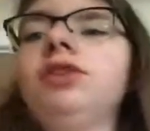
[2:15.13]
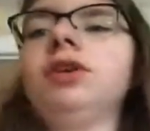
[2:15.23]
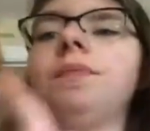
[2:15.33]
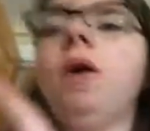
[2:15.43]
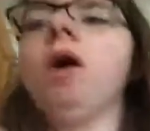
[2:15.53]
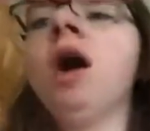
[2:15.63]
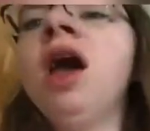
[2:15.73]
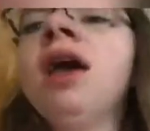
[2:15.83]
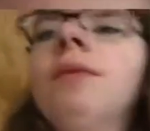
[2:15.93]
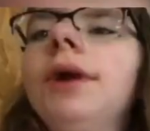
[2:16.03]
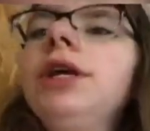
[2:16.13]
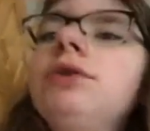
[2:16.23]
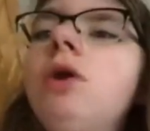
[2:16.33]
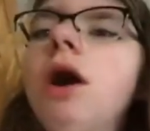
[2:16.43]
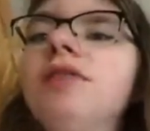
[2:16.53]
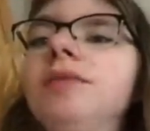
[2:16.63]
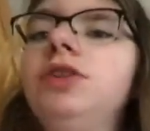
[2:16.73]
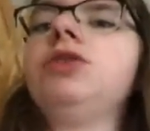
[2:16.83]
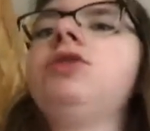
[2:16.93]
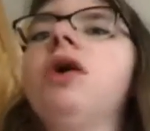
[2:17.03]
do the poll. What do you call them?
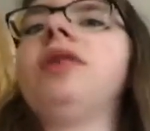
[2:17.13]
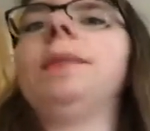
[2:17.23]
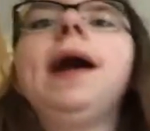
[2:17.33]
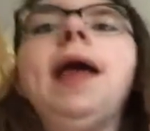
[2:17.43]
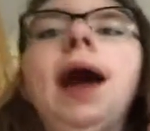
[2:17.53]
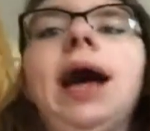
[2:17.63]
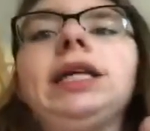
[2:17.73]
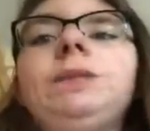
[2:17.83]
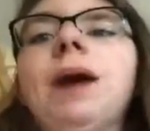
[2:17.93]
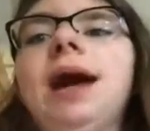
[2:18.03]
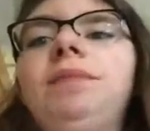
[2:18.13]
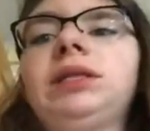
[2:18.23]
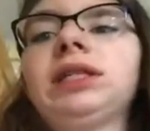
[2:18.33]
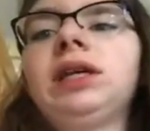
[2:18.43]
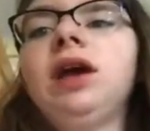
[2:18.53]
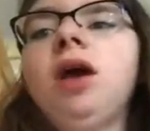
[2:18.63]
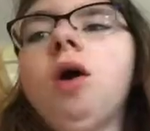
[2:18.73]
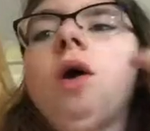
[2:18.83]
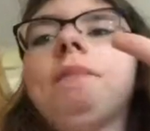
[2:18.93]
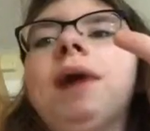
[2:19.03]
Do you call them ice pops?
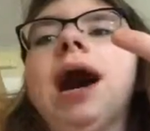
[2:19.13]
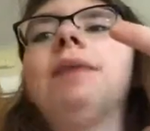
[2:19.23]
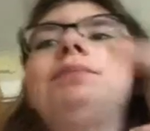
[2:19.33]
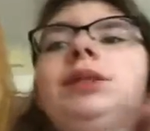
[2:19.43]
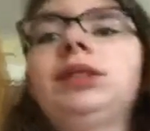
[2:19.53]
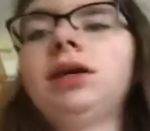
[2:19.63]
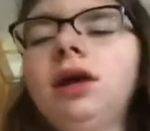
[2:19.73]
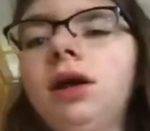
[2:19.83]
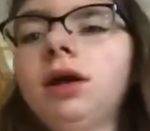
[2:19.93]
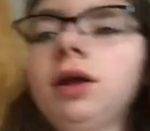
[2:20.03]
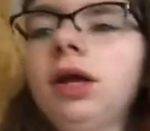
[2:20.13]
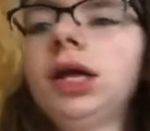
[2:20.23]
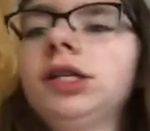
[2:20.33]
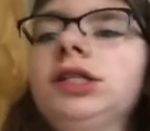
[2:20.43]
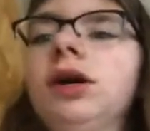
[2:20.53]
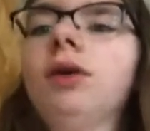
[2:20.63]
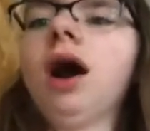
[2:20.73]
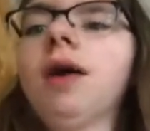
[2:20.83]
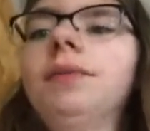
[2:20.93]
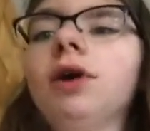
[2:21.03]
or pops. So
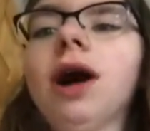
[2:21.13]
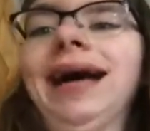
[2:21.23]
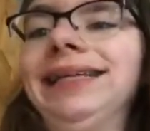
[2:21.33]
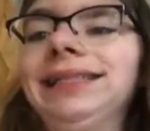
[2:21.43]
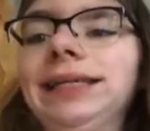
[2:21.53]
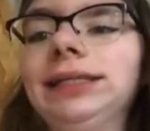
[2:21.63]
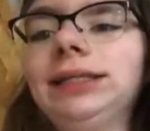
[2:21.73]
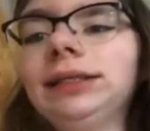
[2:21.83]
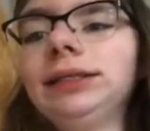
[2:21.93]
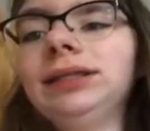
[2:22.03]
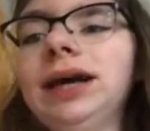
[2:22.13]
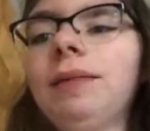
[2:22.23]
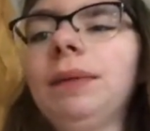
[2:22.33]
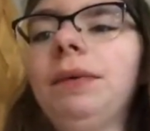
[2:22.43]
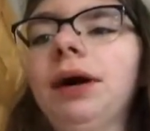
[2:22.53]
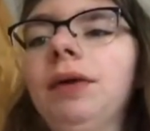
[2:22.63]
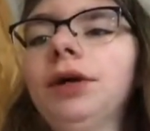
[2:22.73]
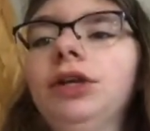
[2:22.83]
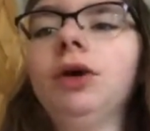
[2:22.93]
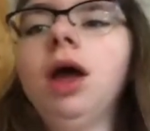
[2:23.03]
come or ices. Comment below
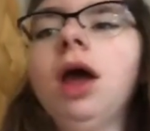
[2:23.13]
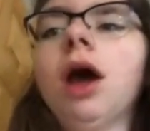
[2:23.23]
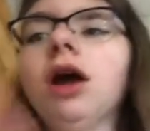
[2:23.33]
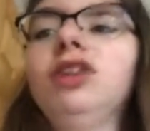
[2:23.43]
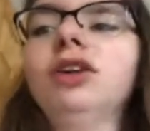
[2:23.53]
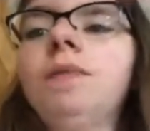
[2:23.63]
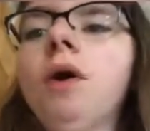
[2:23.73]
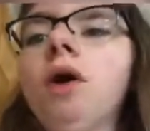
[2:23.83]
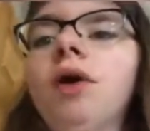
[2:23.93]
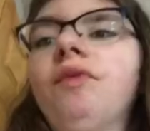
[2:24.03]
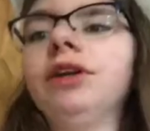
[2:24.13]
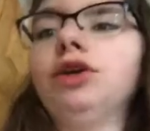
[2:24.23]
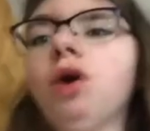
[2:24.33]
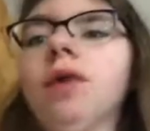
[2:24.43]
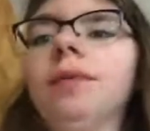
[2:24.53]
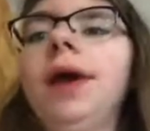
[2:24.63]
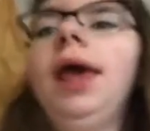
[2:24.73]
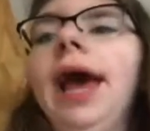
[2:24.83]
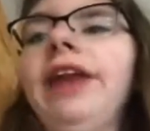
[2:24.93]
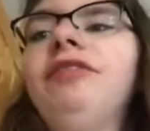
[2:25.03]
what you or do the poll of what you call them.
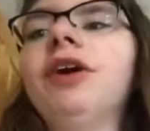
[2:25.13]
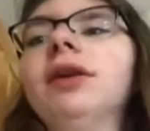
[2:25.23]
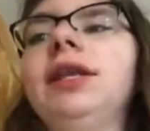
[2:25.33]
And if your